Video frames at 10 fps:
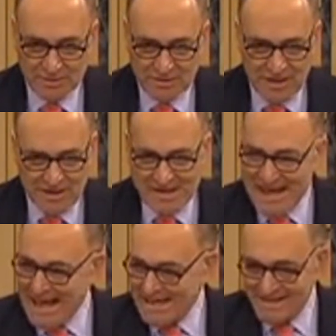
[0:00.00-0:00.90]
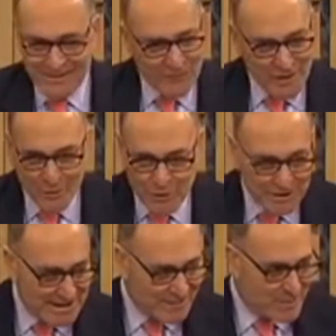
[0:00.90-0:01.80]
They didn't ask if they were going to
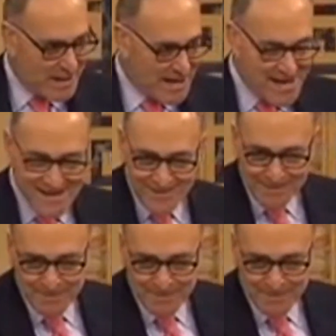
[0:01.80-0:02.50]
get paid.